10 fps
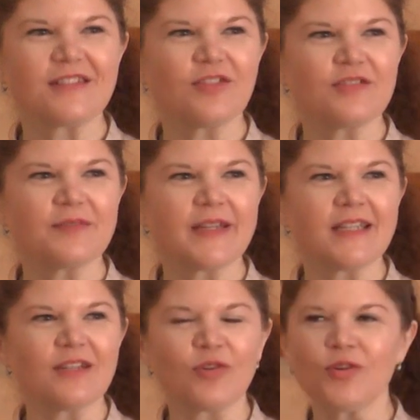
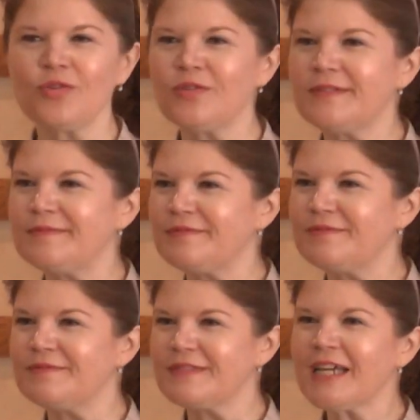cultivate, grow.
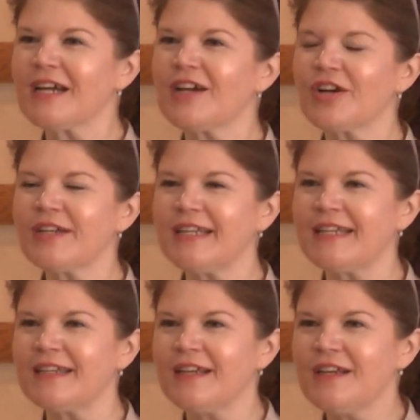Yeah,
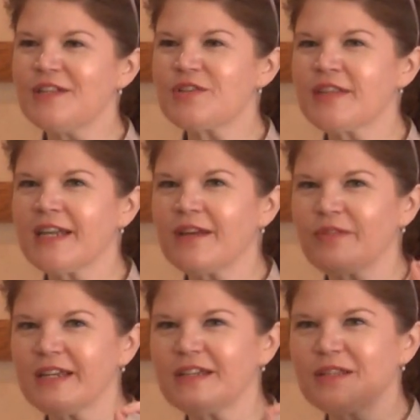gardening. So then I
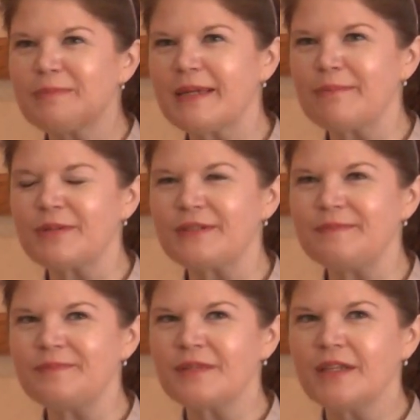write on the
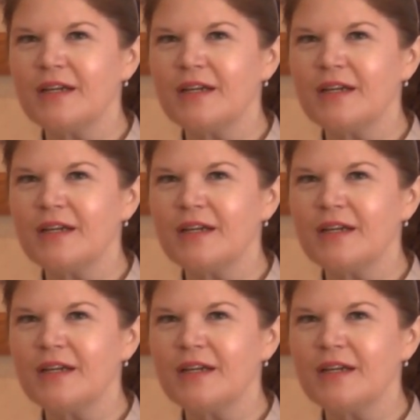paper,